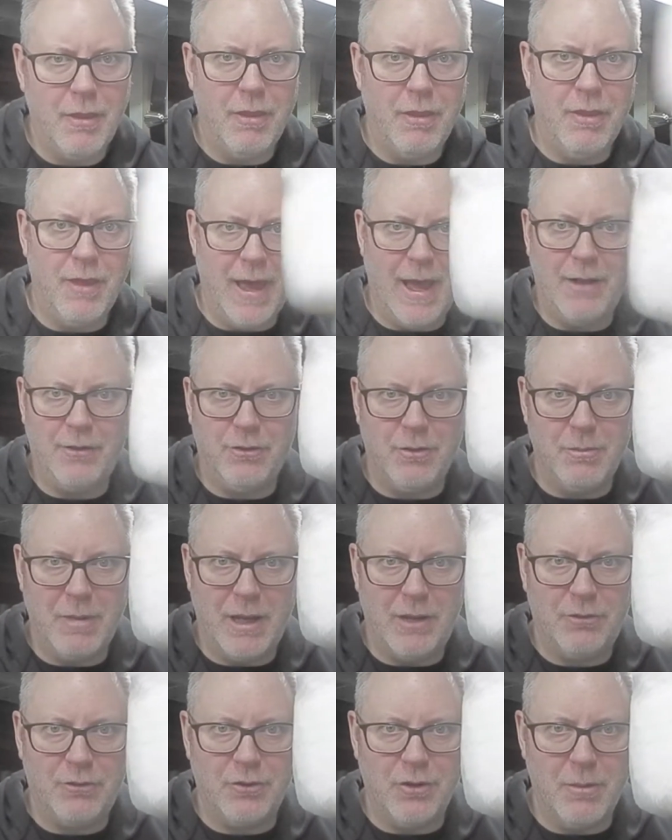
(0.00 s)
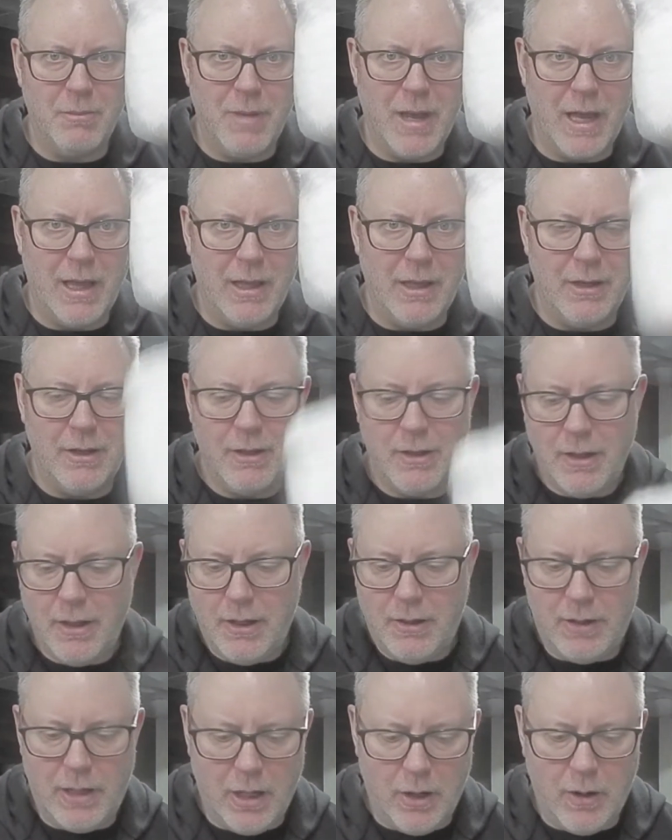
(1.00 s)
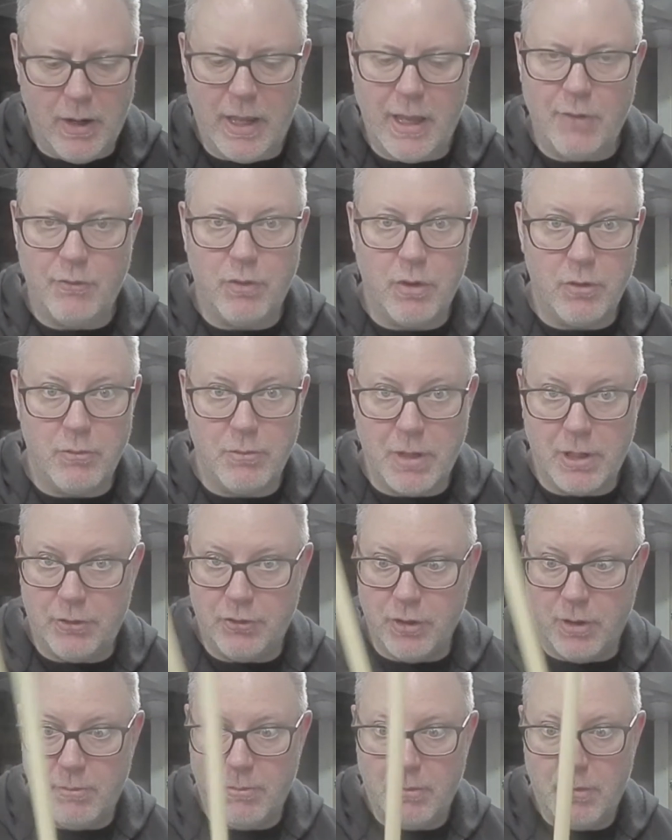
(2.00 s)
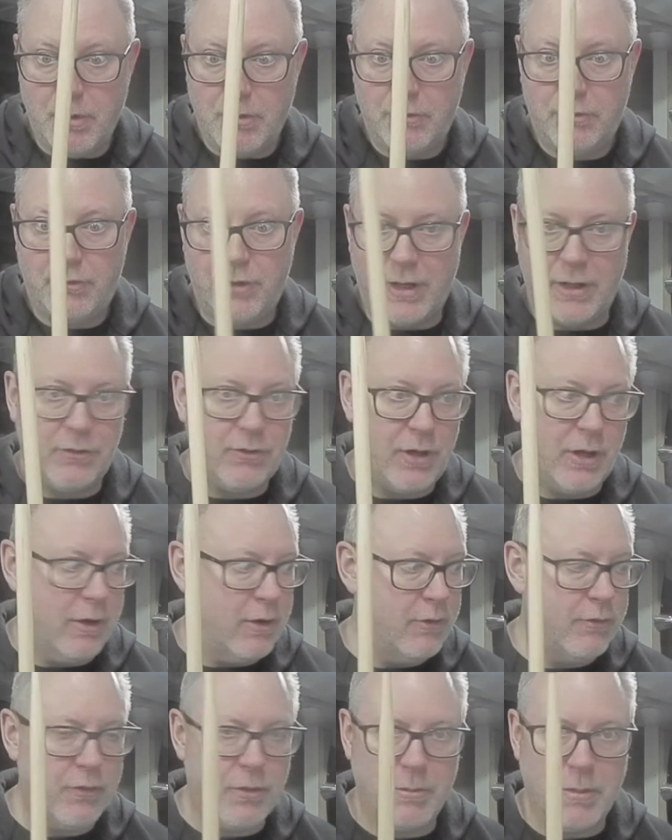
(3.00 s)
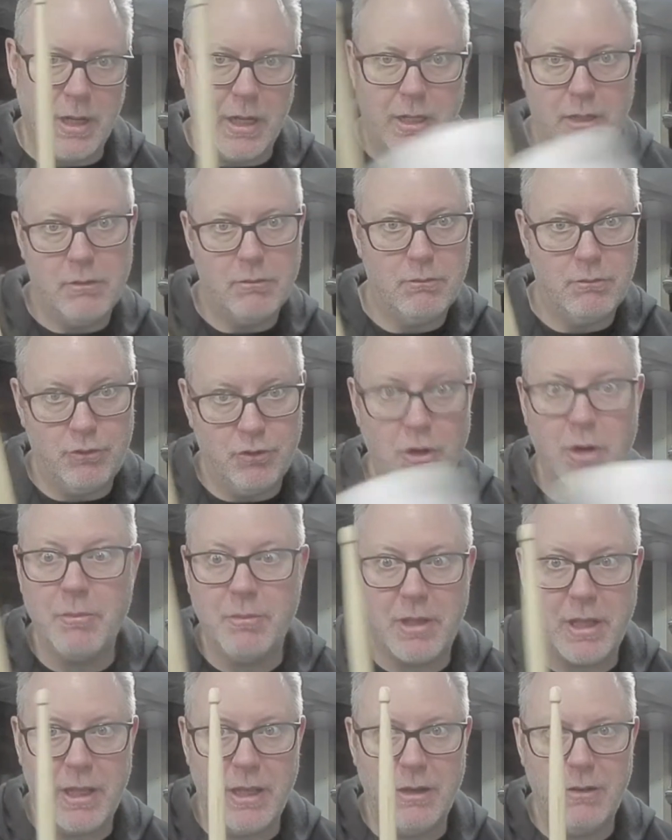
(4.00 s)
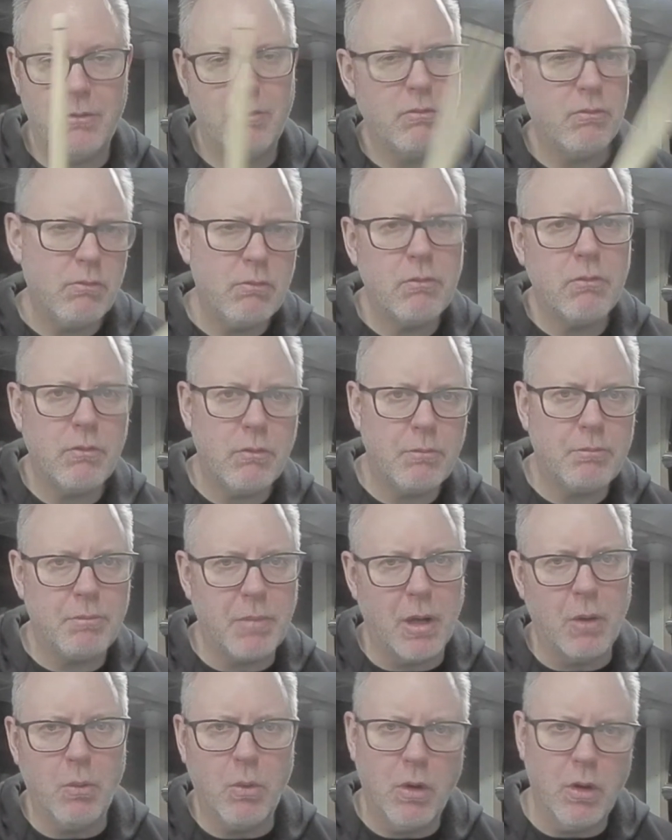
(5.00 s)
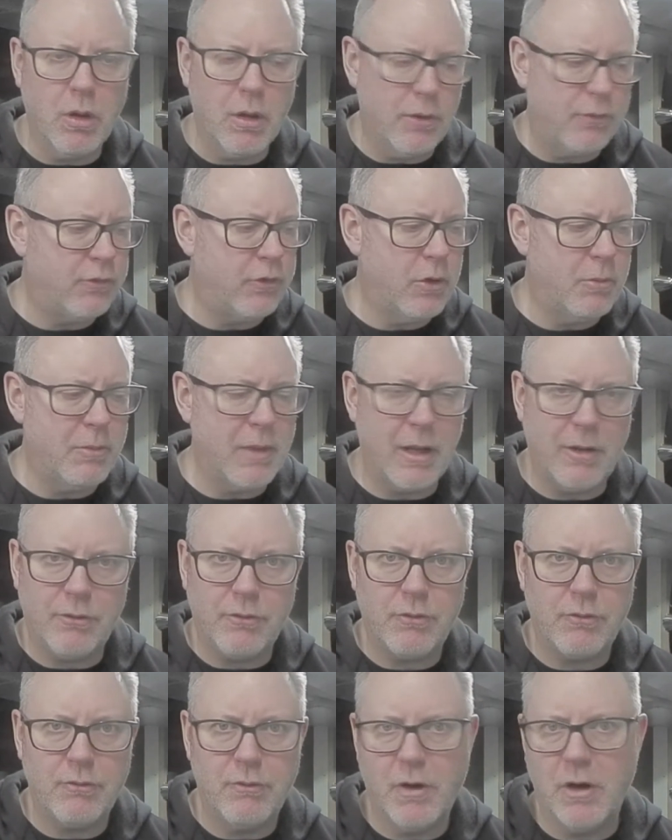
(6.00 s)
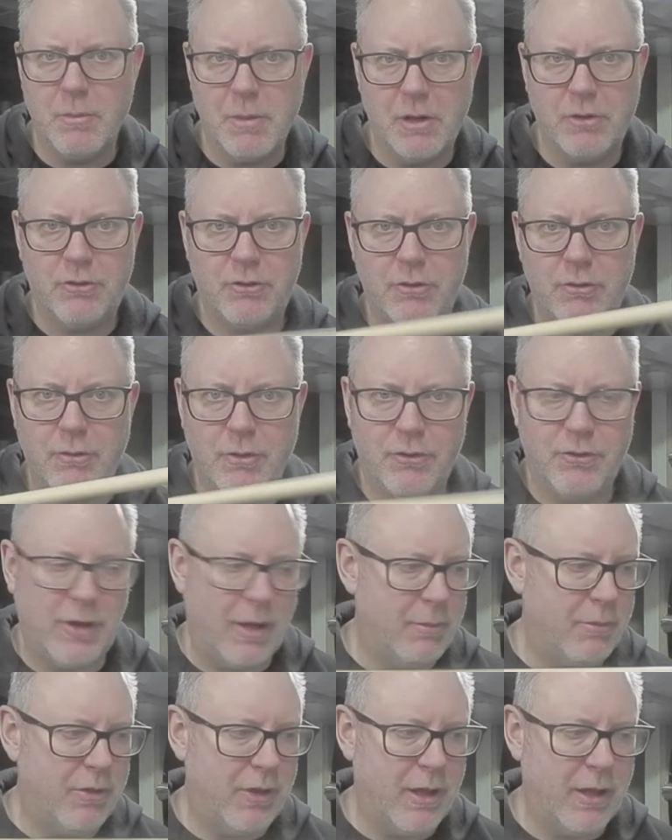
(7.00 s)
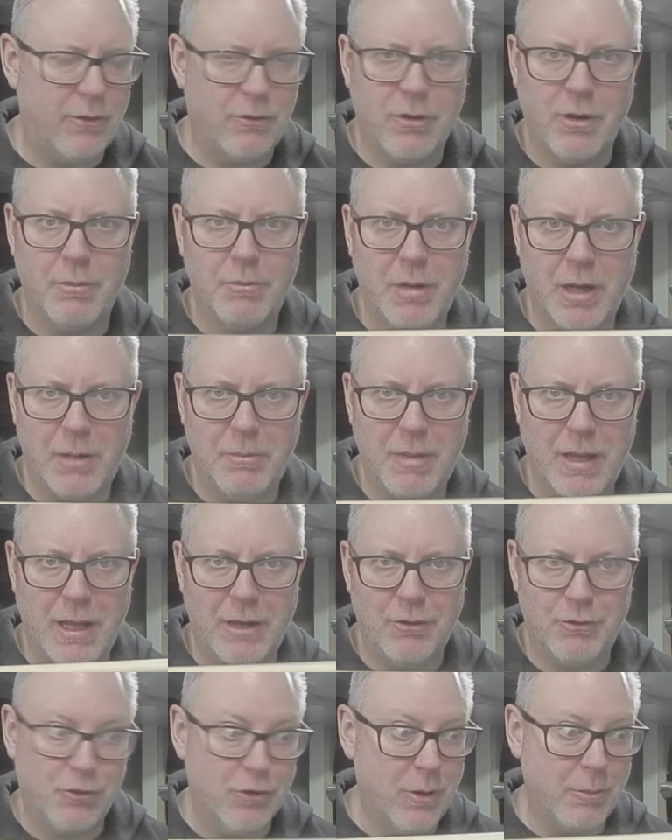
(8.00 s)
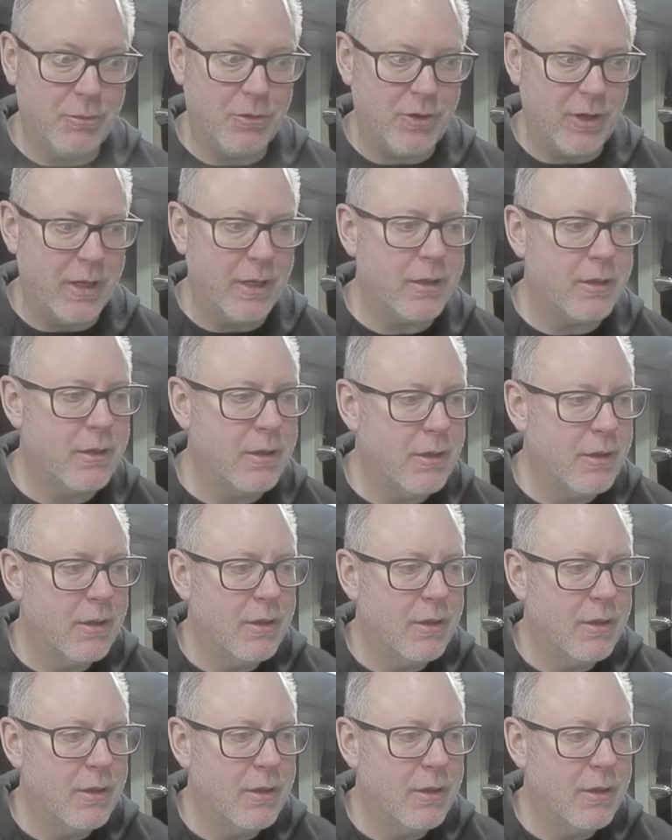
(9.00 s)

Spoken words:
That's a bass drum mallet. Now I have one of my drum sticks here from my drum kit, but we'll assume that it's very much the same thing as a pipe band drumstick.